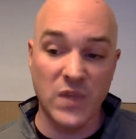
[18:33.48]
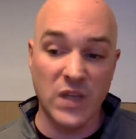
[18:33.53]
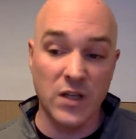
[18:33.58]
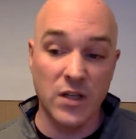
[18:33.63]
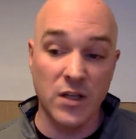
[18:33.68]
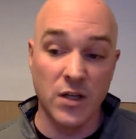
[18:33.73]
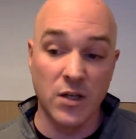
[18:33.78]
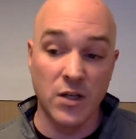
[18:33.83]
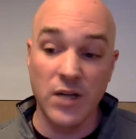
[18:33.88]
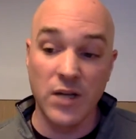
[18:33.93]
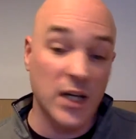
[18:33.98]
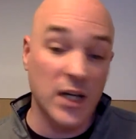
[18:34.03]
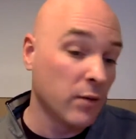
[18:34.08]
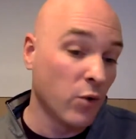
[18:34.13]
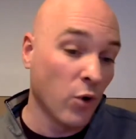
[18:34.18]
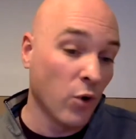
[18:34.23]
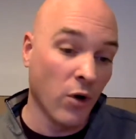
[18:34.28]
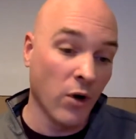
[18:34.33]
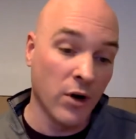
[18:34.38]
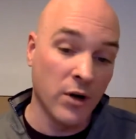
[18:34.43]
GitHub
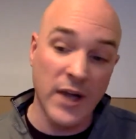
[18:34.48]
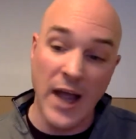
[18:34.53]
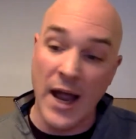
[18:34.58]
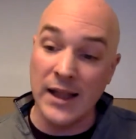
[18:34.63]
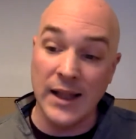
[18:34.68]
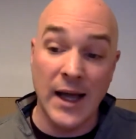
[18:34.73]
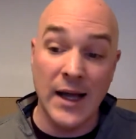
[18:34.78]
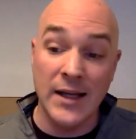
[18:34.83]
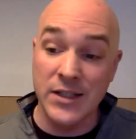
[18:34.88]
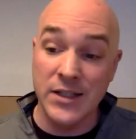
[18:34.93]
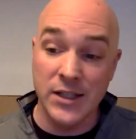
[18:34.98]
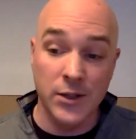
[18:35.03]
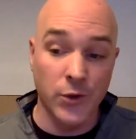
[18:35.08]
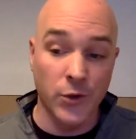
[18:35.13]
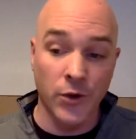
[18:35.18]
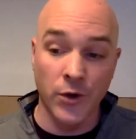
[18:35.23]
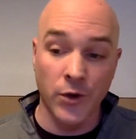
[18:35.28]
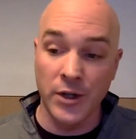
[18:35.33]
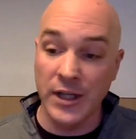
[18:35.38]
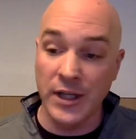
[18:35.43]
org, Atlassian
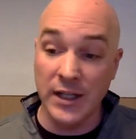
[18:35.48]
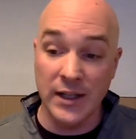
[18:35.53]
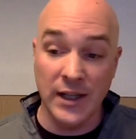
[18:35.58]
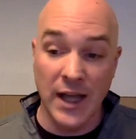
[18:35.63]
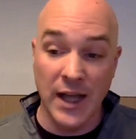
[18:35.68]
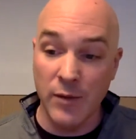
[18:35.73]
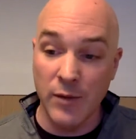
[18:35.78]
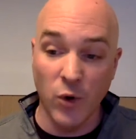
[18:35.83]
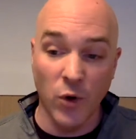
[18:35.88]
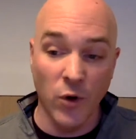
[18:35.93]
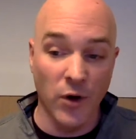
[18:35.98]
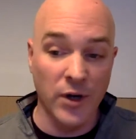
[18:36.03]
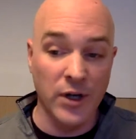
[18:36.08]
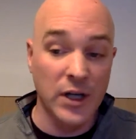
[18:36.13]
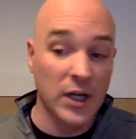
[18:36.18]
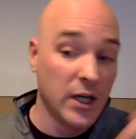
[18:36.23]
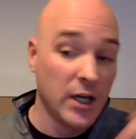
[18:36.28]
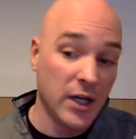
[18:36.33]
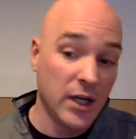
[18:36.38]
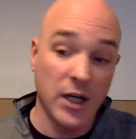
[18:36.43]
org, GitLab org,
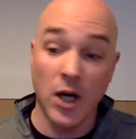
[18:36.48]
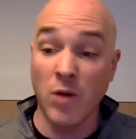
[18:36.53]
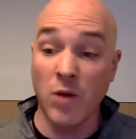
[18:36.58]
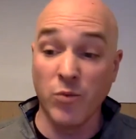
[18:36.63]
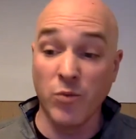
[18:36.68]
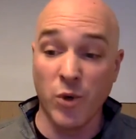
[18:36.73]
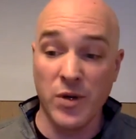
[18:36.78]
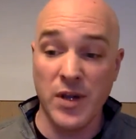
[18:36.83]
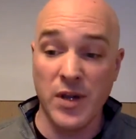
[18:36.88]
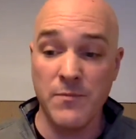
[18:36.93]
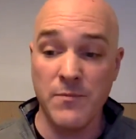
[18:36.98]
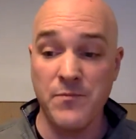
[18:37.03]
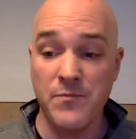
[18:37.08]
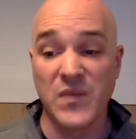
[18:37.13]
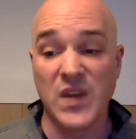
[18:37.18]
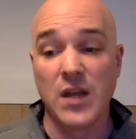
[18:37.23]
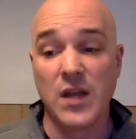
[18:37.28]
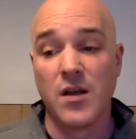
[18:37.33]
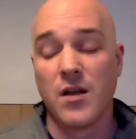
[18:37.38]
and onboard them.